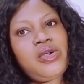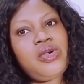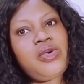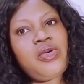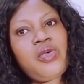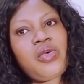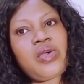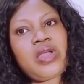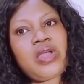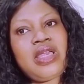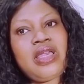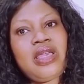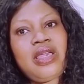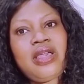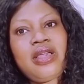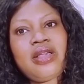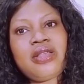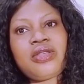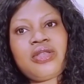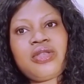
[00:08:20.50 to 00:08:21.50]

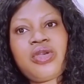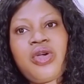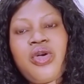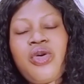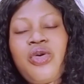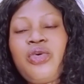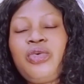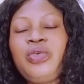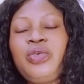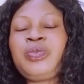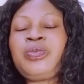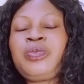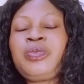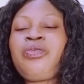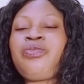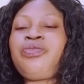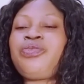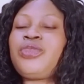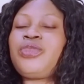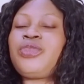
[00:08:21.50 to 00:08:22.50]
Okay, so
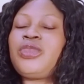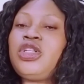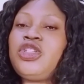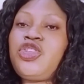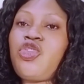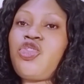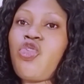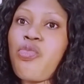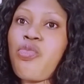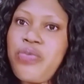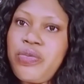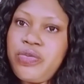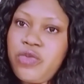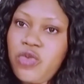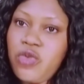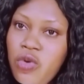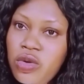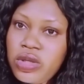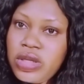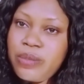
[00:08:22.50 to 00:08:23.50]
she
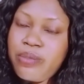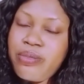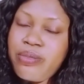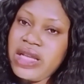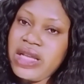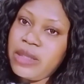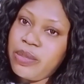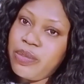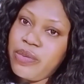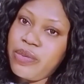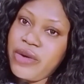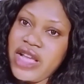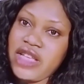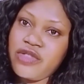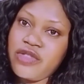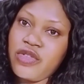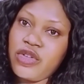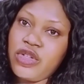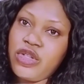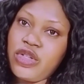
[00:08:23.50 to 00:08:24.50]
will make the
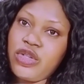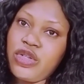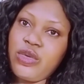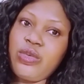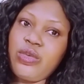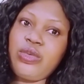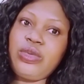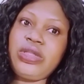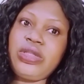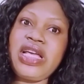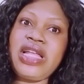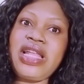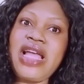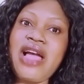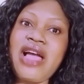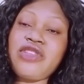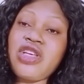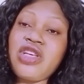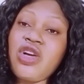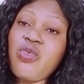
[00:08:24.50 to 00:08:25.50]
prayers for you, then
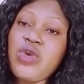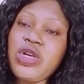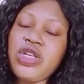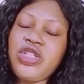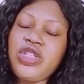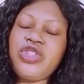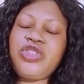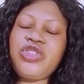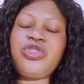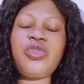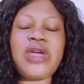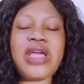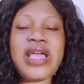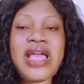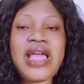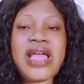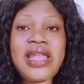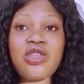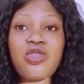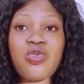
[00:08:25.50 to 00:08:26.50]
after which you
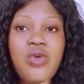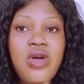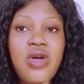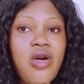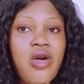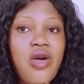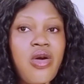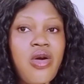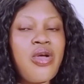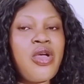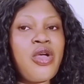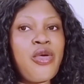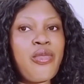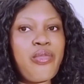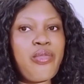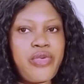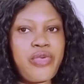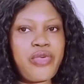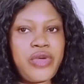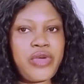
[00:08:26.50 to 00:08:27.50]
can as well
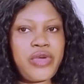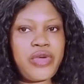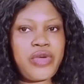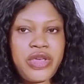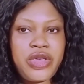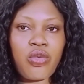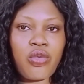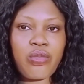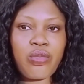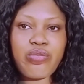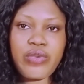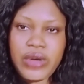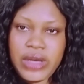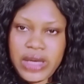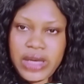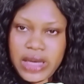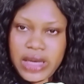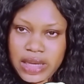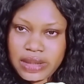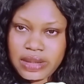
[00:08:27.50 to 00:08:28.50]
pray your own
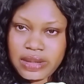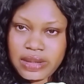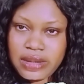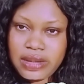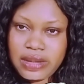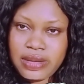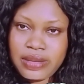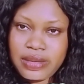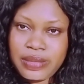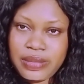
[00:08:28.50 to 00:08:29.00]
prayers.